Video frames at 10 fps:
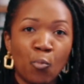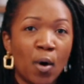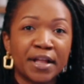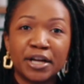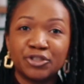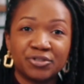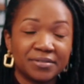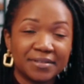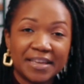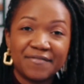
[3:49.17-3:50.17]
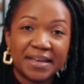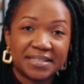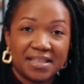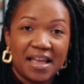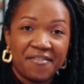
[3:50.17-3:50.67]
100
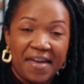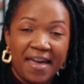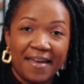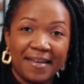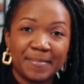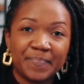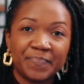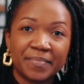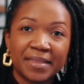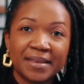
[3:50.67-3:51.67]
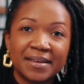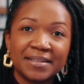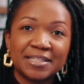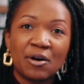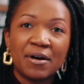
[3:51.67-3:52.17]
events that I've had.
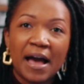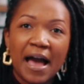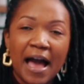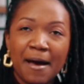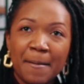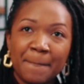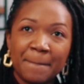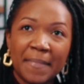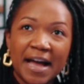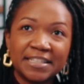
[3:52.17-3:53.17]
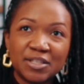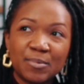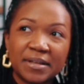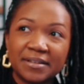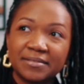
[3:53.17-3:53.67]
So I just
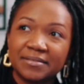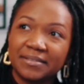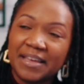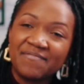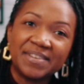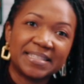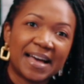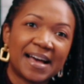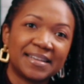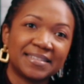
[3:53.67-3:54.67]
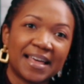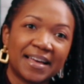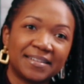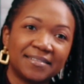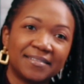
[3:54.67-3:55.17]
want to emphasize
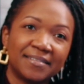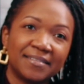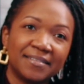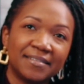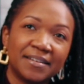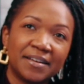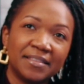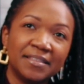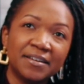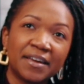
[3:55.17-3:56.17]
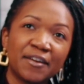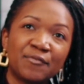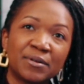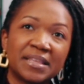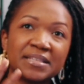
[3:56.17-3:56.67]
that looking
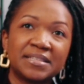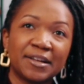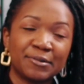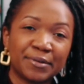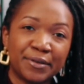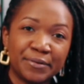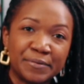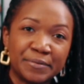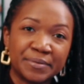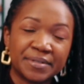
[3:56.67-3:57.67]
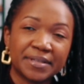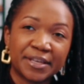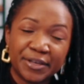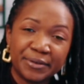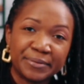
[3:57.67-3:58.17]
for these subtle cues
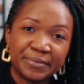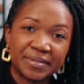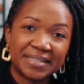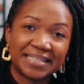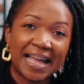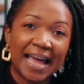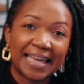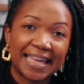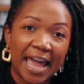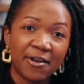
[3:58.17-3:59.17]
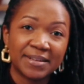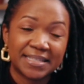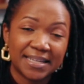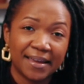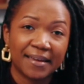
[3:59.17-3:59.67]
does not
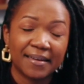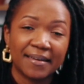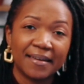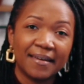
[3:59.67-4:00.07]
guarantee